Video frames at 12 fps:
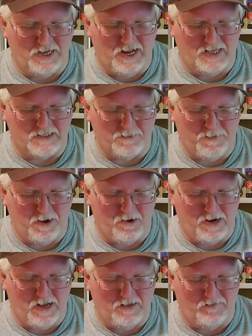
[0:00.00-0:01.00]
It has the
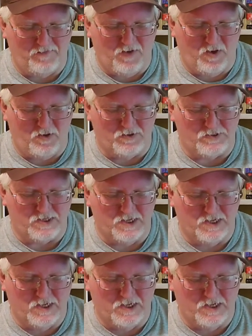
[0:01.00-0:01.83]
Paradise Falls